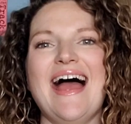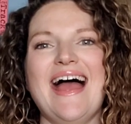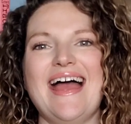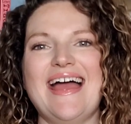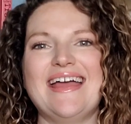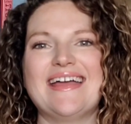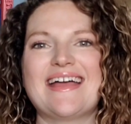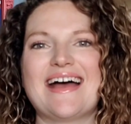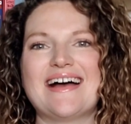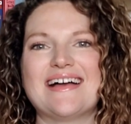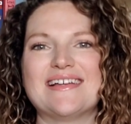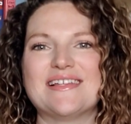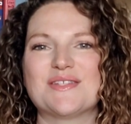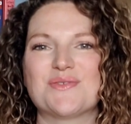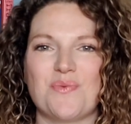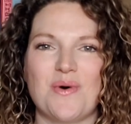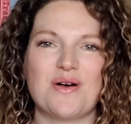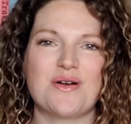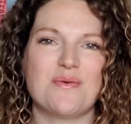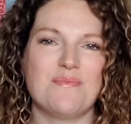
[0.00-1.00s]
Hey
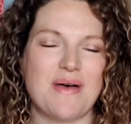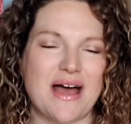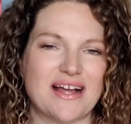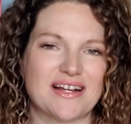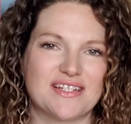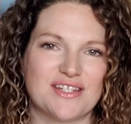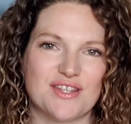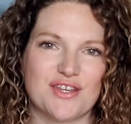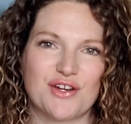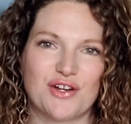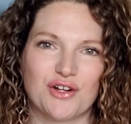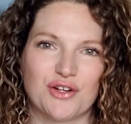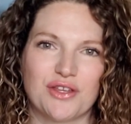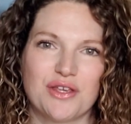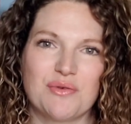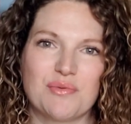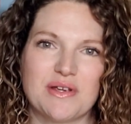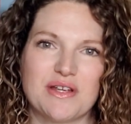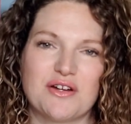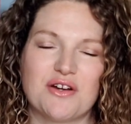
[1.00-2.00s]
guys, welcome back to The
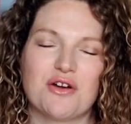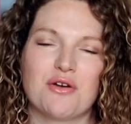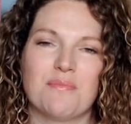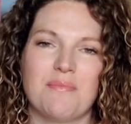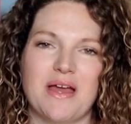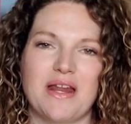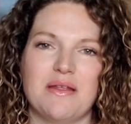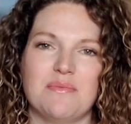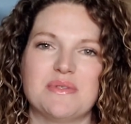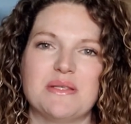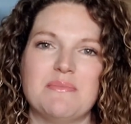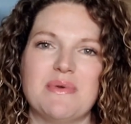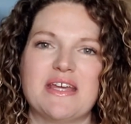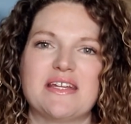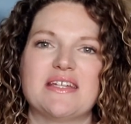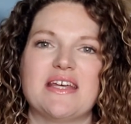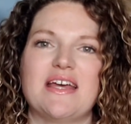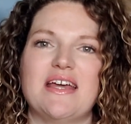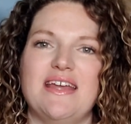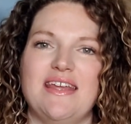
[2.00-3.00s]
Curly Reader. My name's
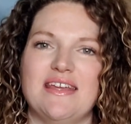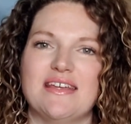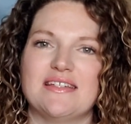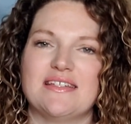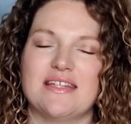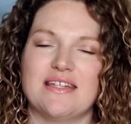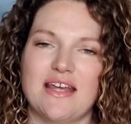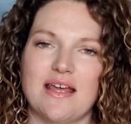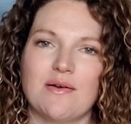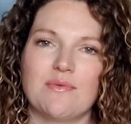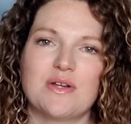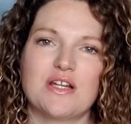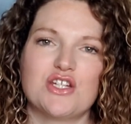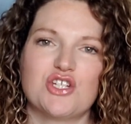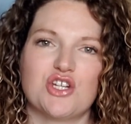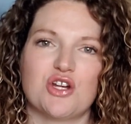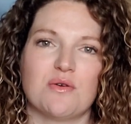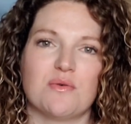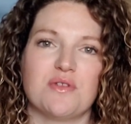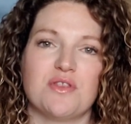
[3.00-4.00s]
Amanda and today I want to
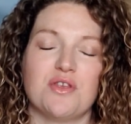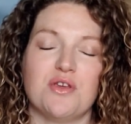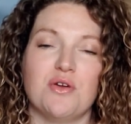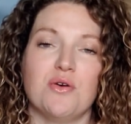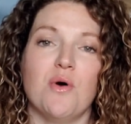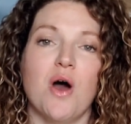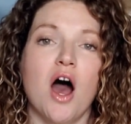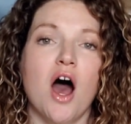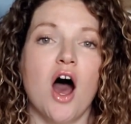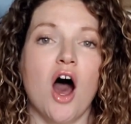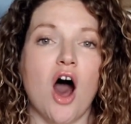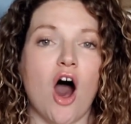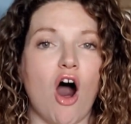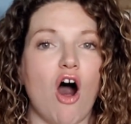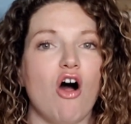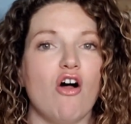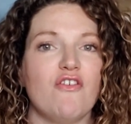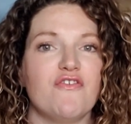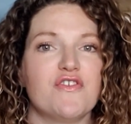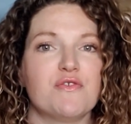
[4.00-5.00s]
share with you
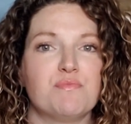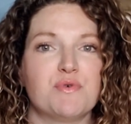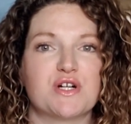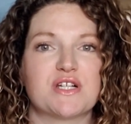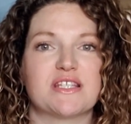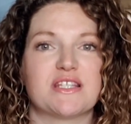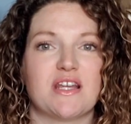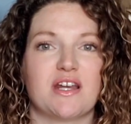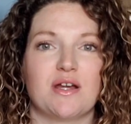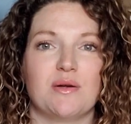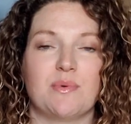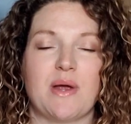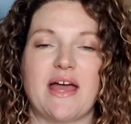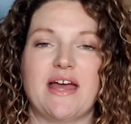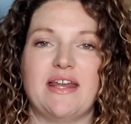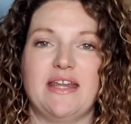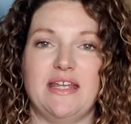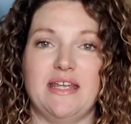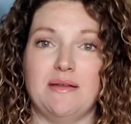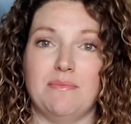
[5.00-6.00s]
all of the books that I
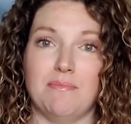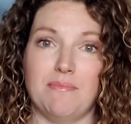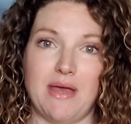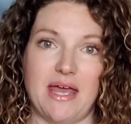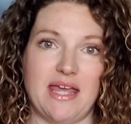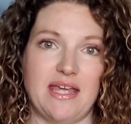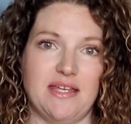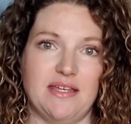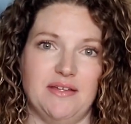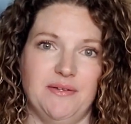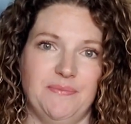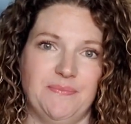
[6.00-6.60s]
read in May.